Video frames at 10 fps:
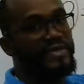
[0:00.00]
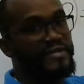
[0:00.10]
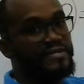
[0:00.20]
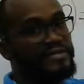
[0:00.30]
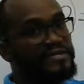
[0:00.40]

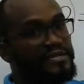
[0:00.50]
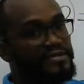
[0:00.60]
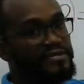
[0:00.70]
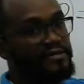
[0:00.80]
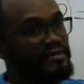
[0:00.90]

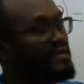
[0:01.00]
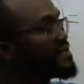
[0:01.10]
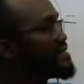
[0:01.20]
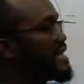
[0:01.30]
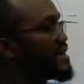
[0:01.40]
intersection.
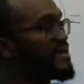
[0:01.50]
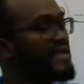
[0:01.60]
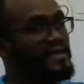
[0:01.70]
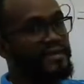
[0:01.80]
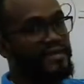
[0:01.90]
Cycle
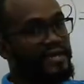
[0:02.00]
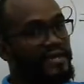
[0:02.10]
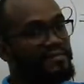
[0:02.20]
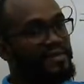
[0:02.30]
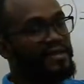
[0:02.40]
length,
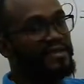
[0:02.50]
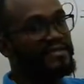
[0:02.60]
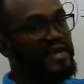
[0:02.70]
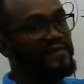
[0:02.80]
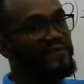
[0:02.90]
again, being the
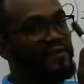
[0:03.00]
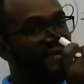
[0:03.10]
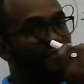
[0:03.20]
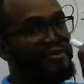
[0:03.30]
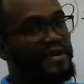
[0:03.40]
time from the
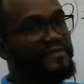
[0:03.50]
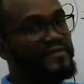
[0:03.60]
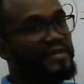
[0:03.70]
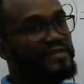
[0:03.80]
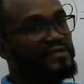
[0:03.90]
red
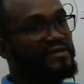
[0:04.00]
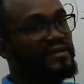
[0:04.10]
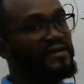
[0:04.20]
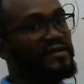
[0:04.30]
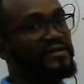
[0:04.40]
phase
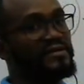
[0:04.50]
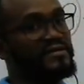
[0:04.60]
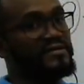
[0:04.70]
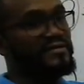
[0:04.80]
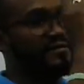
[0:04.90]

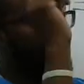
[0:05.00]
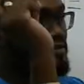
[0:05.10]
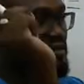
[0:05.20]
to a